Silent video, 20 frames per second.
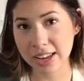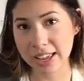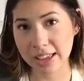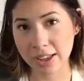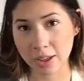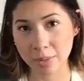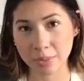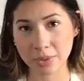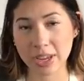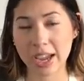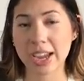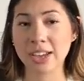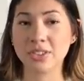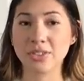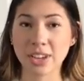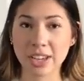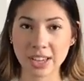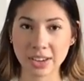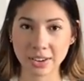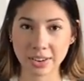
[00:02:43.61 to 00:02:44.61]
It helps
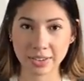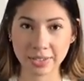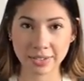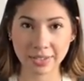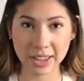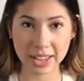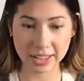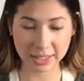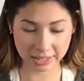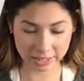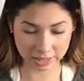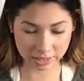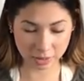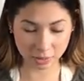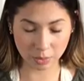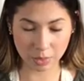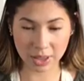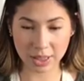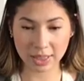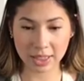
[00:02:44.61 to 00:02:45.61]
hydrate your face as
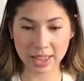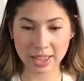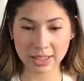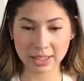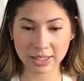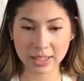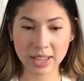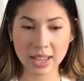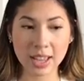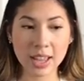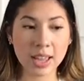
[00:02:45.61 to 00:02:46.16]
well as